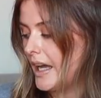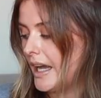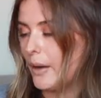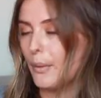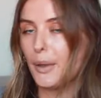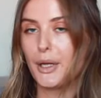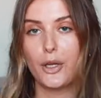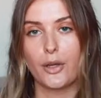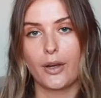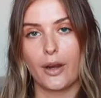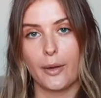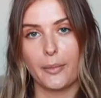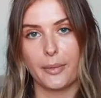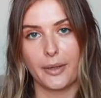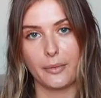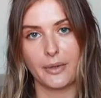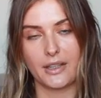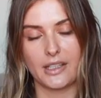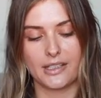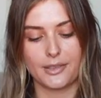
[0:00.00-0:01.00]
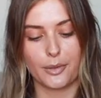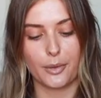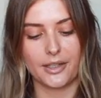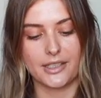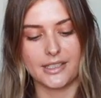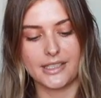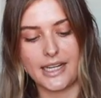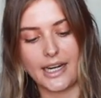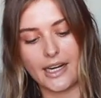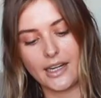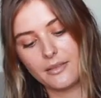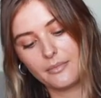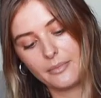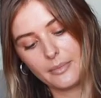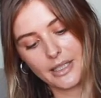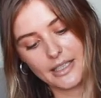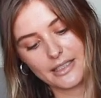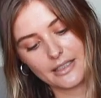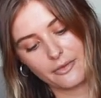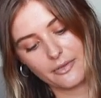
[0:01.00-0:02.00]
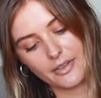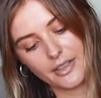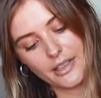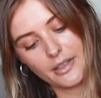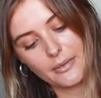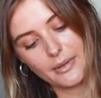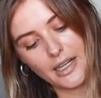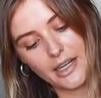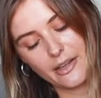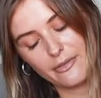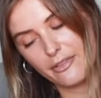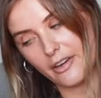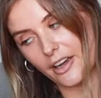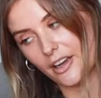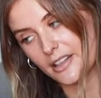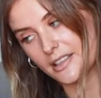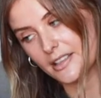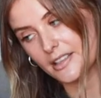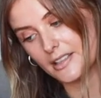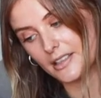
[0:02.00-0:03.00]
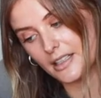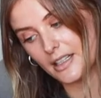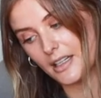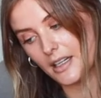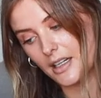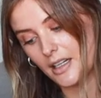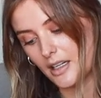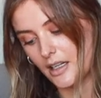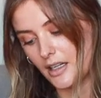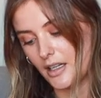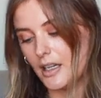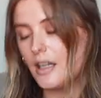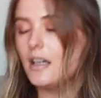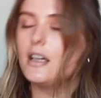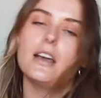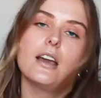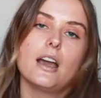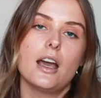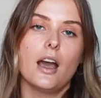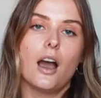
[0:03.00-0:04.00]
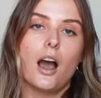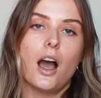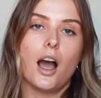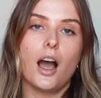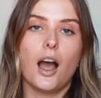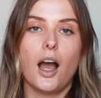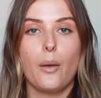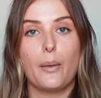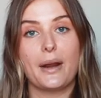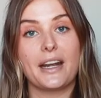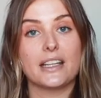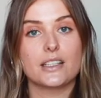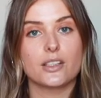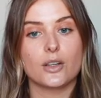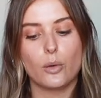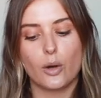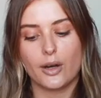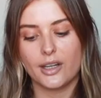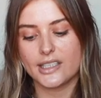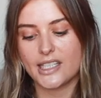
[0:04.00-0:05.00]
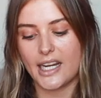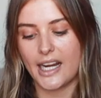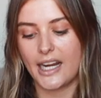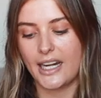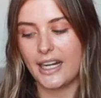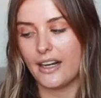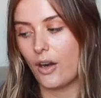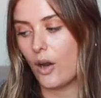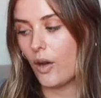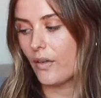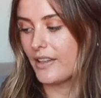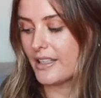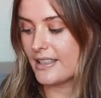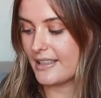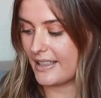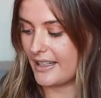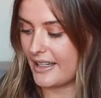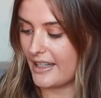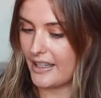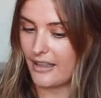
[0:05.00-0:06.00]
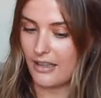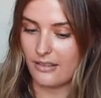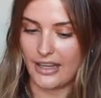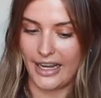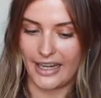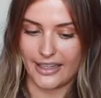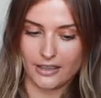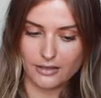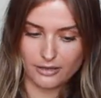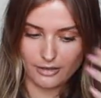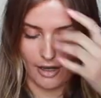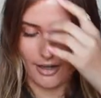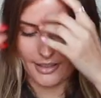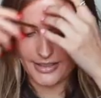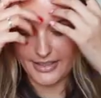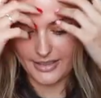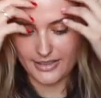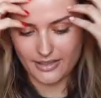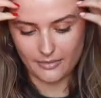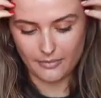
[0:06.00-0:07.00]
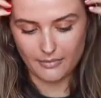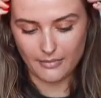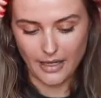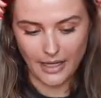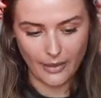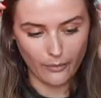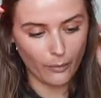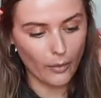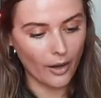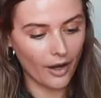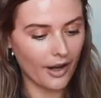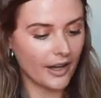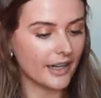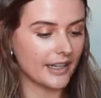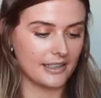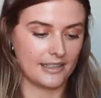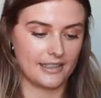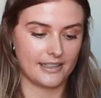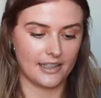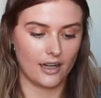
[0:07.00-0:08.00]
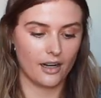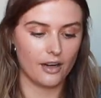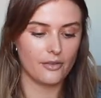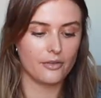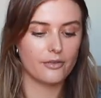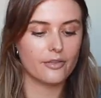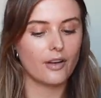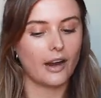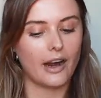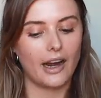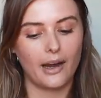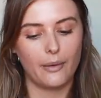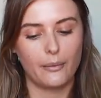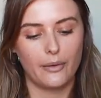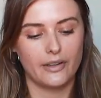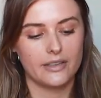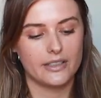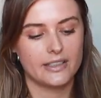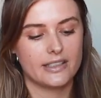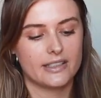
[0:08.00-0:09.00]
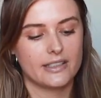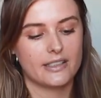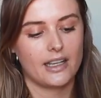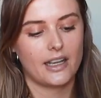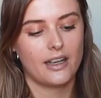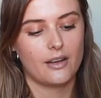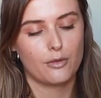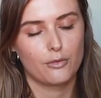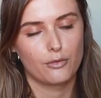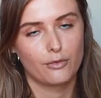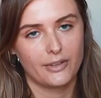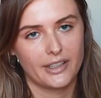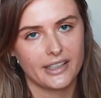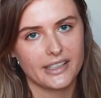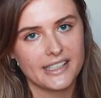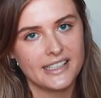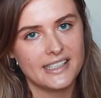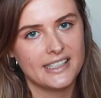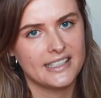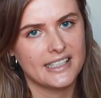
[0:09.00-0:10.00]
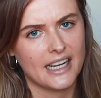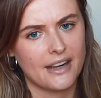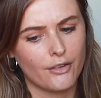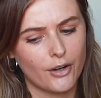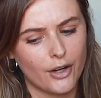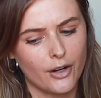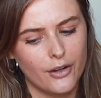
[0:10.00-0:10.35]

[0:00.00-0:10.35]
How are you coping with this quarantine? Because I feel like when I first went into quarantine and obviously like lost my work and stuff, I was really devo.